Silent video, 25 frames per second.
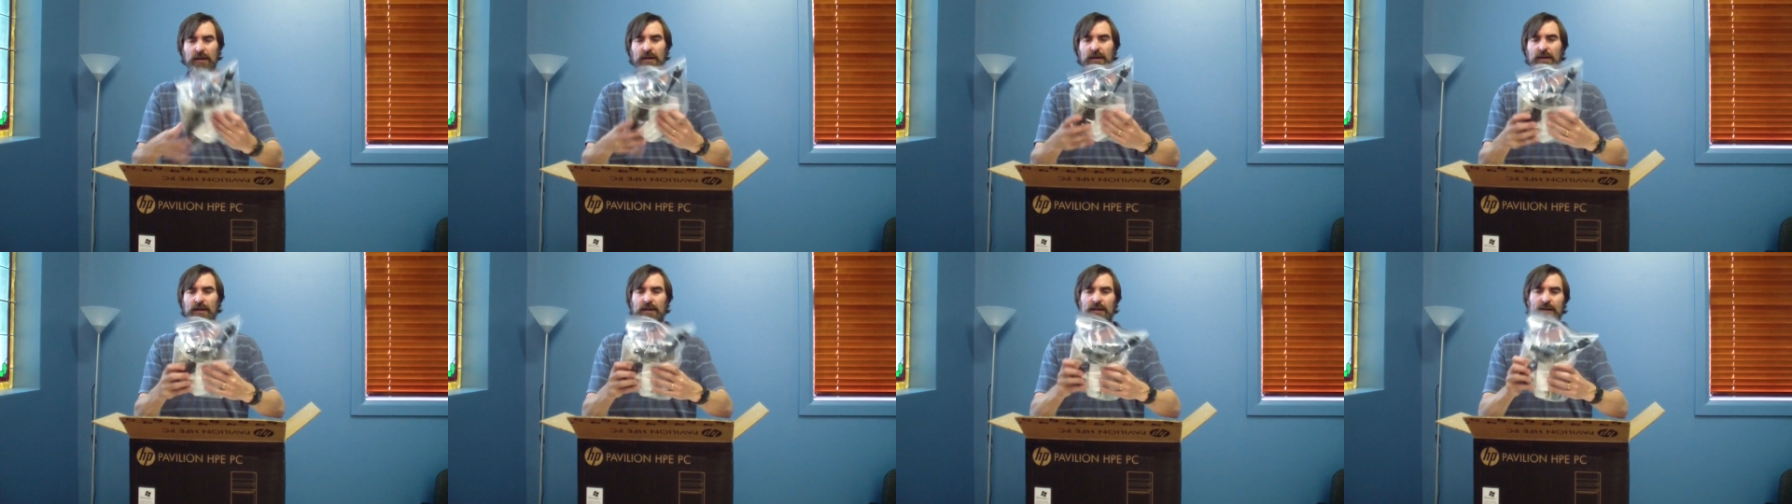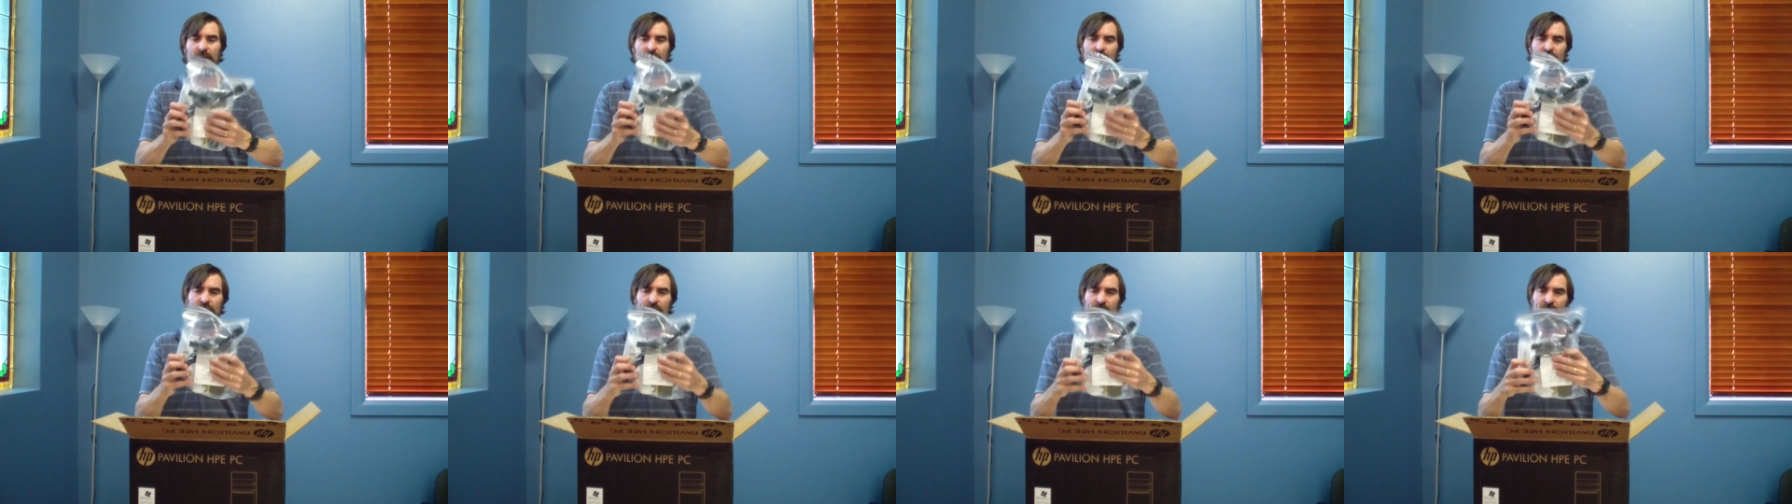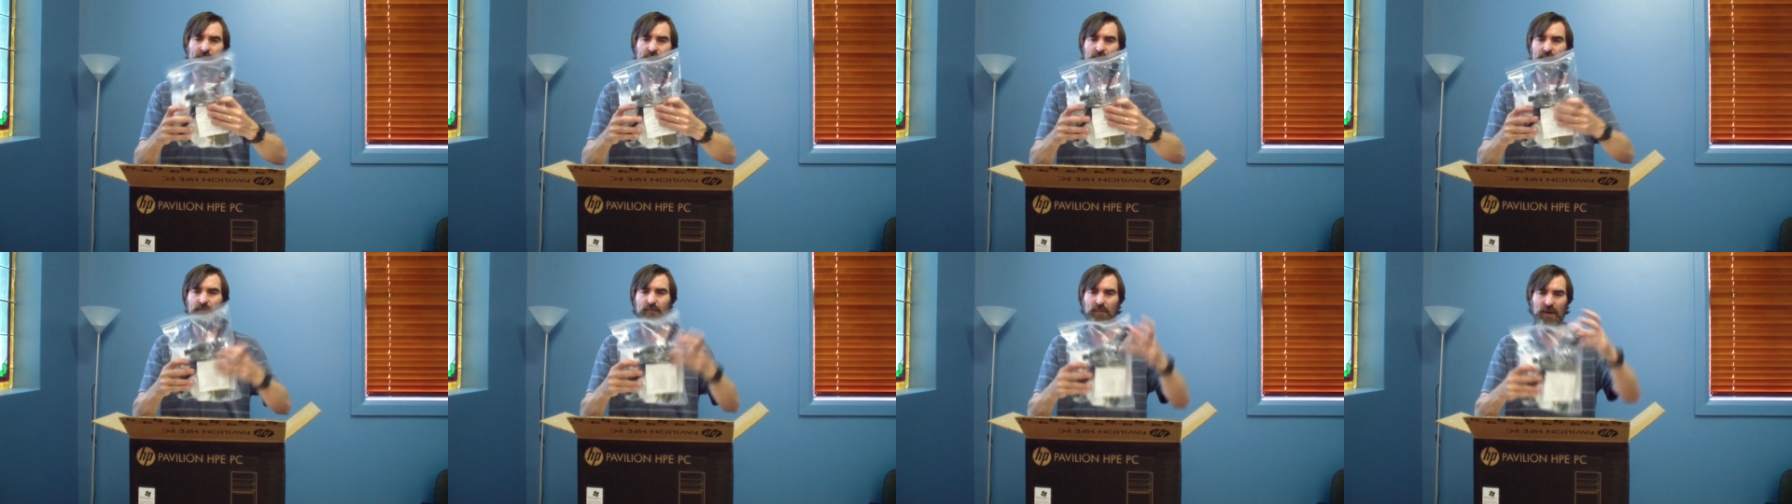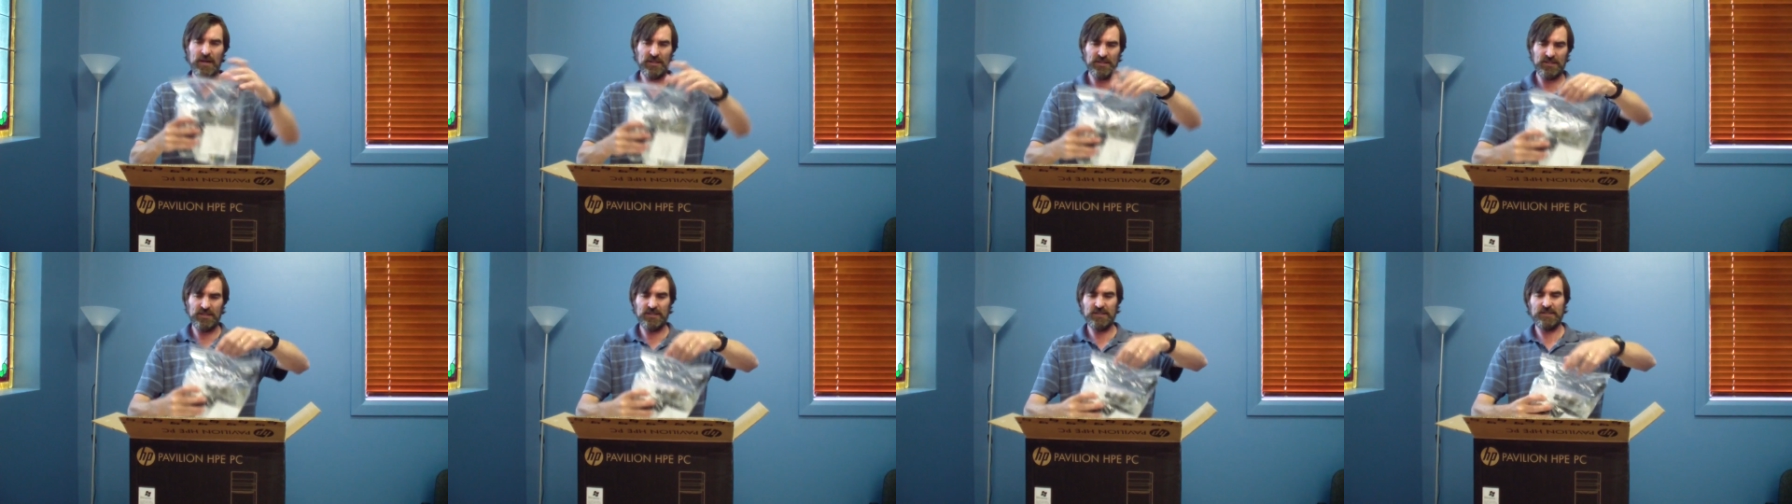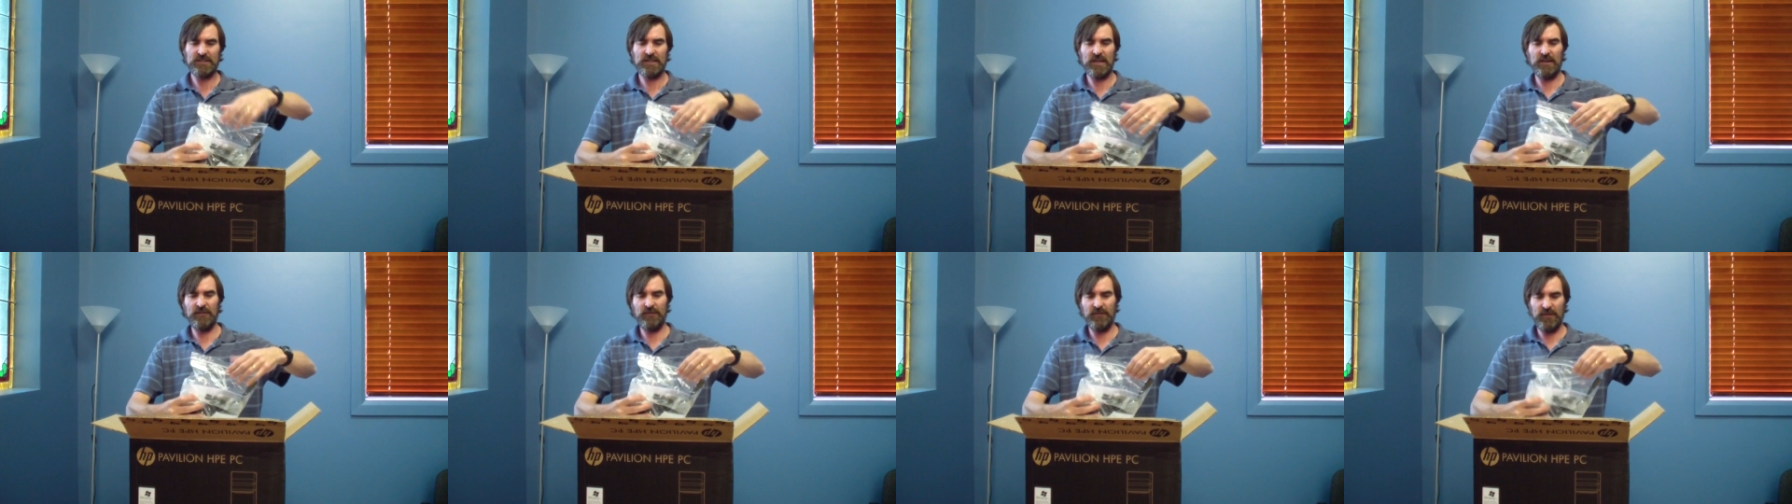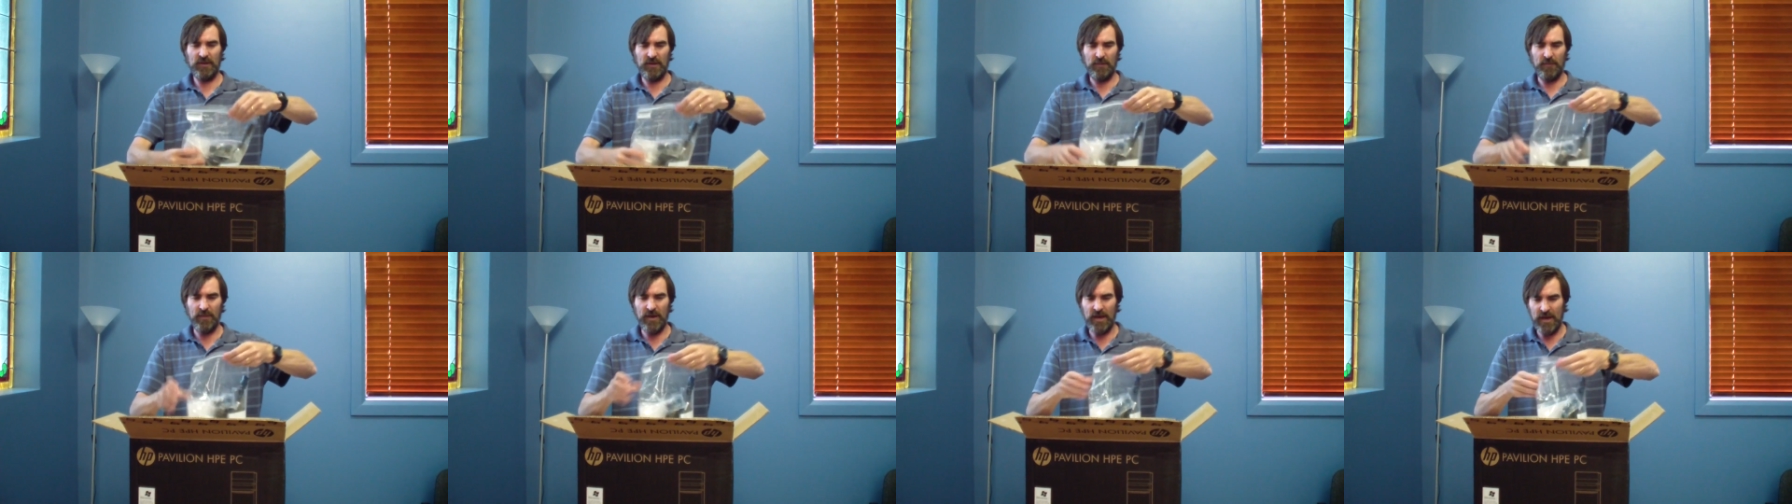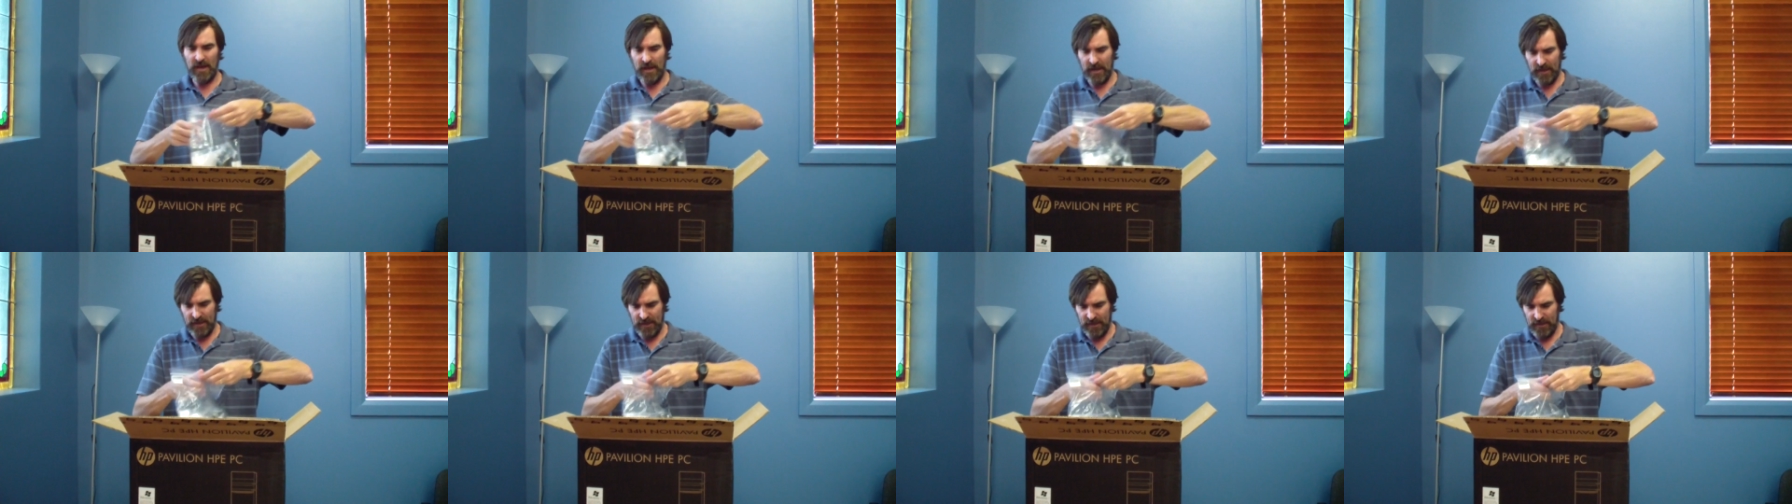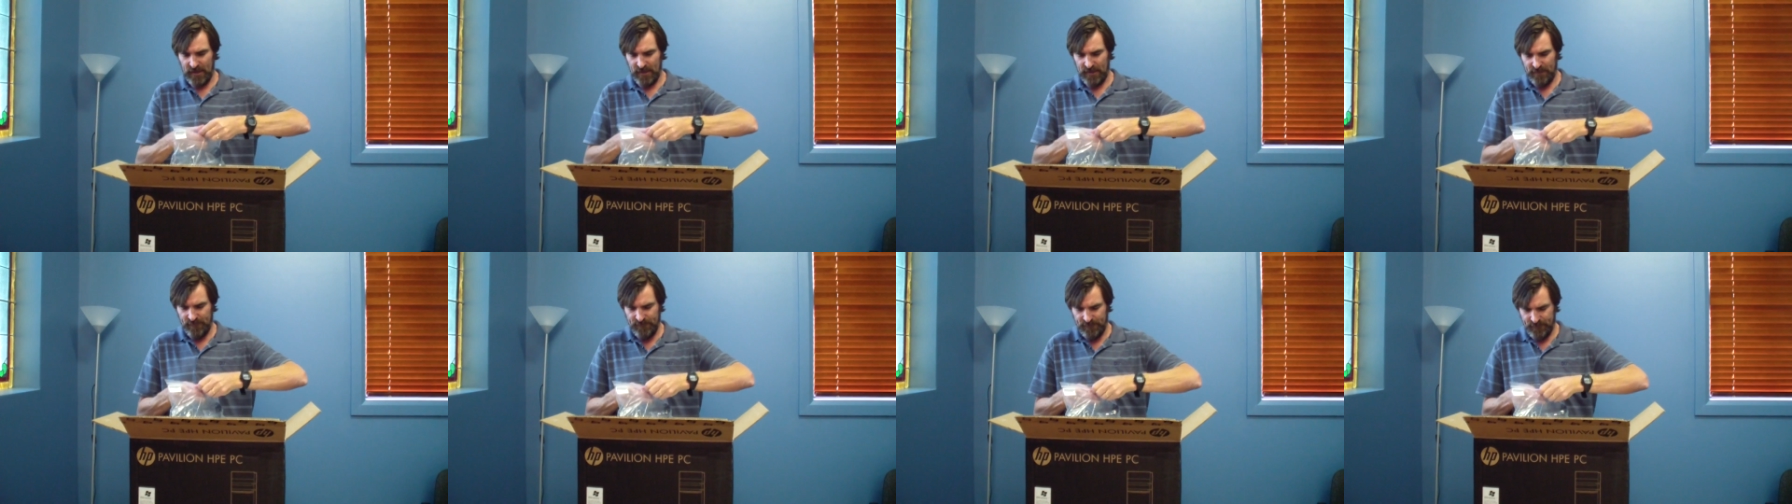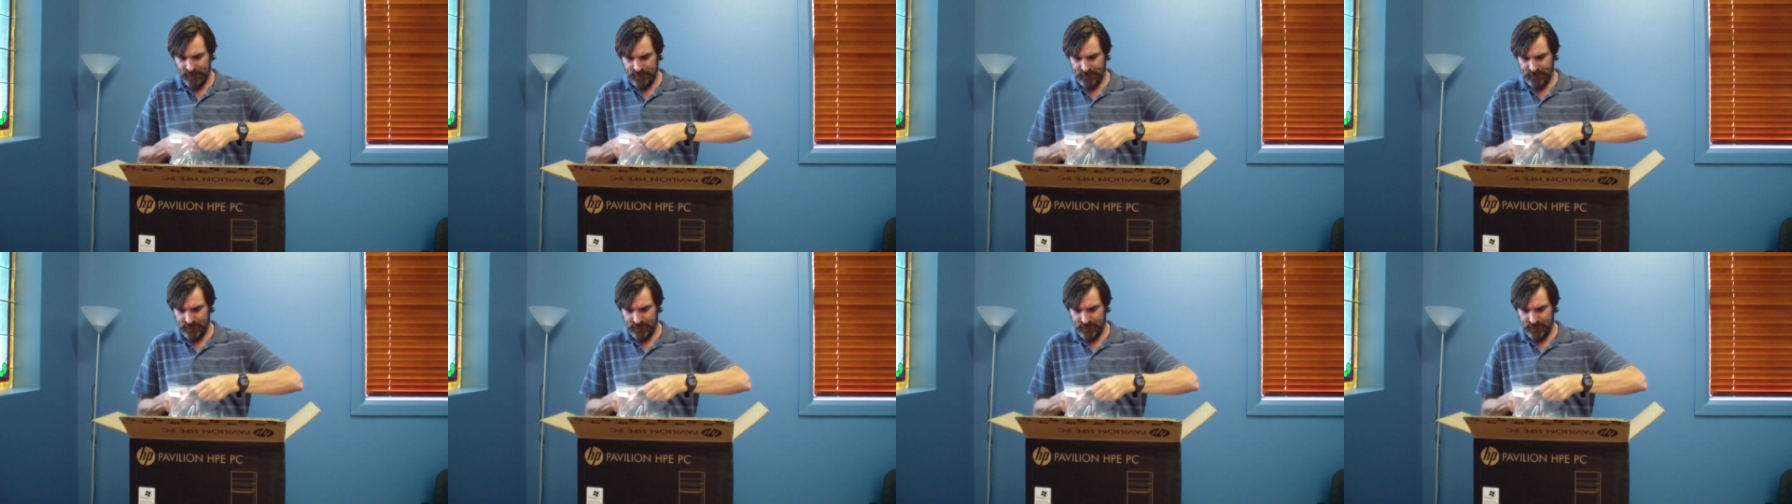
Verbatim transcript: A bunch of stuff in a bag here.